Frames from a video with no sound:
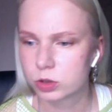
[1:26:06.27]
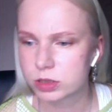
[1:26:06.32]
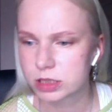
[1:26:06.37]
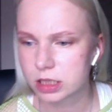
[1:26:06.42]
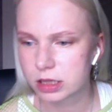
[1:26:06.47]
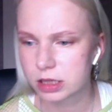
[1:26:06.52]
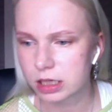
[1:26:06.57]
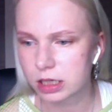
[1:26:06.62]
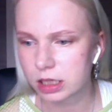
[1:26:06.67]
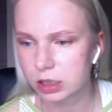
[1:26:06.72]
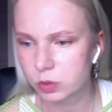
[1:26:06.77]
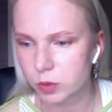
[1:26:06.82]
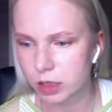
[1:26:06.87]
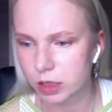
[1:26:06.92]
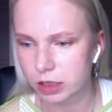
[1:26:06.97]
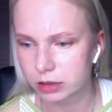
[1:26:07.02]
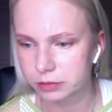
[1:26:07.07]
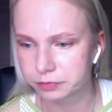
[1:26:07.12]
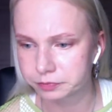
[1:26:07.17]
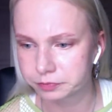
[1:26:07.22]
who's the third
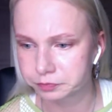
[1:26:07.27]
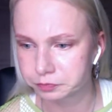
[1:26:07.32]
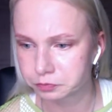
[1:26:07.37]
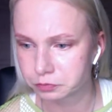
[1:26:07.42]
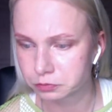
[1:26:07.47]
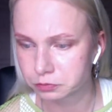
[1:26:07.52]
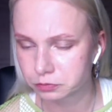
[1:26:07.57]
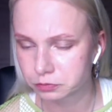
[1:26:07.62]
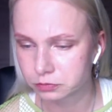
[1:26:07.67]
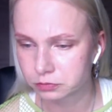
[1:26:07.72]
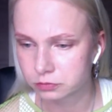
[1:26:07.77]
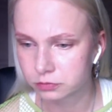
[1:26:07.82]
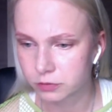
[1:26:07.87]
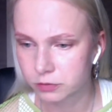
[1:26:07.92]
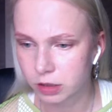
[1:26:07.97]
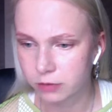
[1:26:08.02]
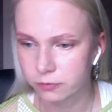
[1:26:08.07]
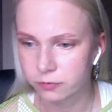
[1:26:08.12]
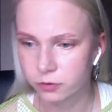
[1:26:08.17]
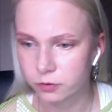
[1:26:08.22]
one
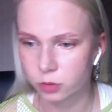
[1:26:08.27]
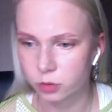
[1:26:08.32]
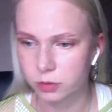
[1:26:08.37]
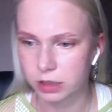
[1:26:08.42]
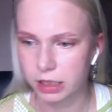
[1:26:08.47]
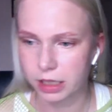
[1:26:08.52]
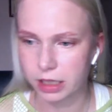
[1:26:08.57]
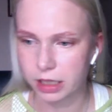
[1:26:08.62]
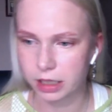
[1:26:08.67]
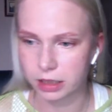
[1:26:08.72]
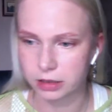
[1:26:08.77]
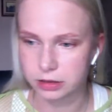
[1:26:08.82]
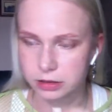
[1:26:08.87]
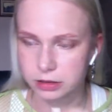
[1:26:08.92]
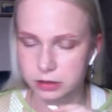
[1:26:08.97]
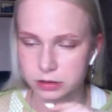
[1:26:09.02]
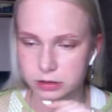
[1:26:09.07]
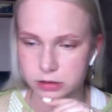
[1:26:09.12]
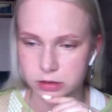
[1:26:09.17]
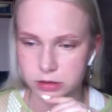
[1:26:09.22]
from the end?
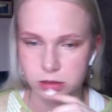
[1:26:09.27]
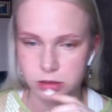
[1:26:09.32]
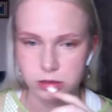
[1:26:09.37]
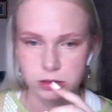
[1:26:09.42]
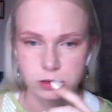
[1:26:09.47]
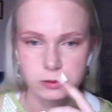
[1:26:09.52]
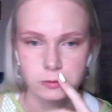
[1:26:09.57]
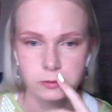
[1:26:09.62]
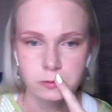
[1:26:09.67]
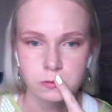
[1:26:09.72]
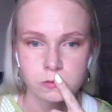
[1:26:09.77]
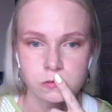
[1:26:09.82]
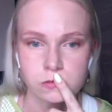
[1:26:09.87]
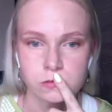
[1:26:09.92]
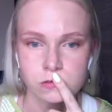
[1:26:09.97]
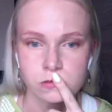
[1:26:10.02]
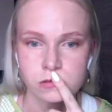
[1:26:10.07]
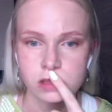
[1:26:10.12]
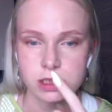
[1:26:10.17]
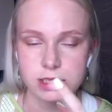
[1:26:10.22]

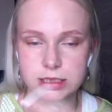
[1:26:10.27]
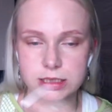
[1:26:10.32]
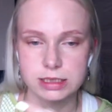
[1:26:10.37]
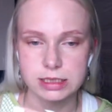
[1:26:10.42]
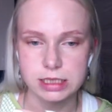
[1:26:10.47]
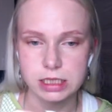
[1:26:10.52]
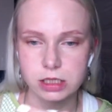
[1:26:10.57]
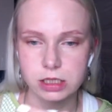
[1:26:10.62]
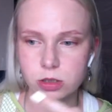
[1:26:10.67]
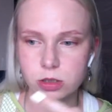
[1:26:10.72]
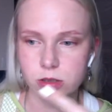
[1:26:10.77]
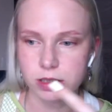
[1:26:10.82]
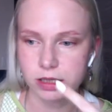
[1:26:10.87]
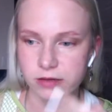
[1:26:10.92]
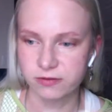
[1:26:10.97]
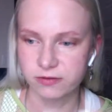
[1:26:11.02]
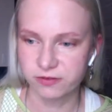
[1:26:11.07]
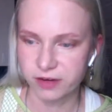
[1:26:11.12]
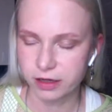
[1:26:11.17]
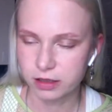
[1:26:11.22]
Is Dino,
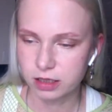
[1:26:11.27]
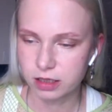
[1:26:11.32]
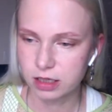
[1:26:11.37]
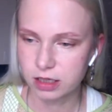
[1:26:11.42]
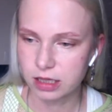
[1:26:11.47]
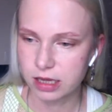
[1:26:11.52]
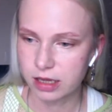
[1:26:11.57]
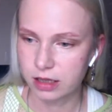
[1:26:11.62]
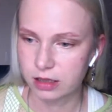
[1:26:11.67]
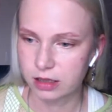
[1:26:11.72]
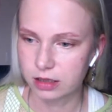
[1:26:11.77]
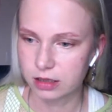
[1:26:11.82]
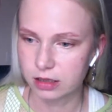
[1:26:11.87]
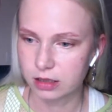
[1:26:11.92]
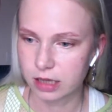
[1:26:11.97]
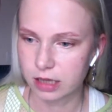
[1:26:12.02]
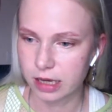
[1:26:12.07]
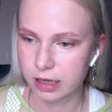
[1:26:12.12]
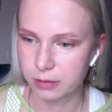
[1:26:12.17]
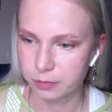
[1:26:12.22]
then Vernon,
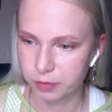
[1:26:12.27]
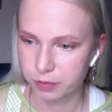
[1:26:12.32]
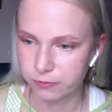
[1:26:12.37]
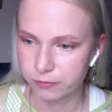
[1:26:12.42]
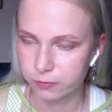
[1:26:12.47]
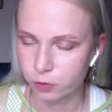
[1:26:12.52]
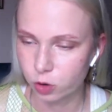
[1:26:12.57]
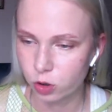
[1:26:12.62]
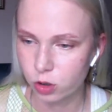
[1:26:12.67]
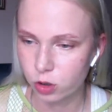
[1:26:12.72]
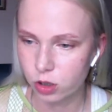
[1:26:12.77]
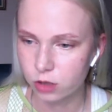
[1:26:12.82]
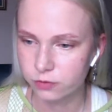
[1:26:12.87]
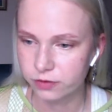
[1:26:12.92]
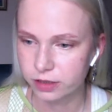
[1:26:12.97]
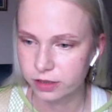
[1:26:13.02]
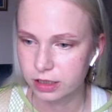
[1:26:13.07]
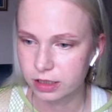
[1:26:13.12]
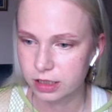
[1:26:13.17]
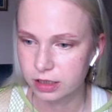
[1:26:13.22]
and before
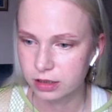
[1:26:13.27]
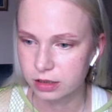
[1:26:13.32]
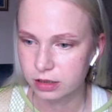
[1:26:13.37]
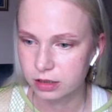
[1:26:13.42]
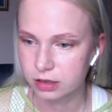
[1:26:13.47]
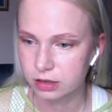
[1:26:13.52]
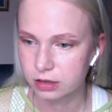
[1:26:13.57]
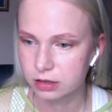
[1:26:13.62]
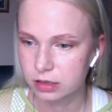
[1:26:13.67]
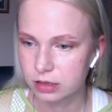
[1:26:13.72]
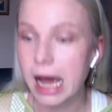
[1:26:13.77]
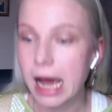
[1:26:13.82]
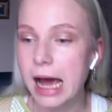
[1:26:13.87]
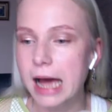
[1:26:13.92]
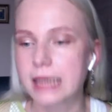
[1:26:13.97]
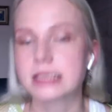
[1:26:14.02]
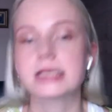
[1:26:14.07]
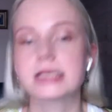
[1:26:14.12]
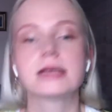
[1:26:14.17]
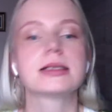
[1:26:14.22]
Vernon?
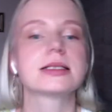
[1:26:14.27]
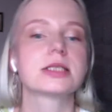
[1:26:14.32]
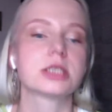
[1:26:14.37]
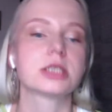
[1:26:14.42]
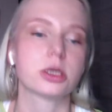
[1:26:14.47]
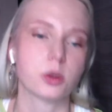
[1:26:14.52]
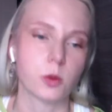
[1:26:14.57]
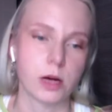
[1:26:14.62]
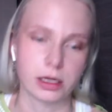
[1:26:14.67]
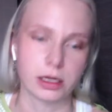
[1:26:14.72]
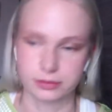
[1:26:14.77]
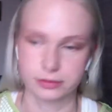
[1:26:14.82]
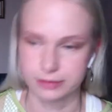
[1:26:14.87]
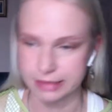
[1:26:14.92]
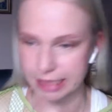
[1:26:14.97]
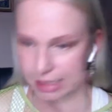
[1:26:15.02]
Sungkwan,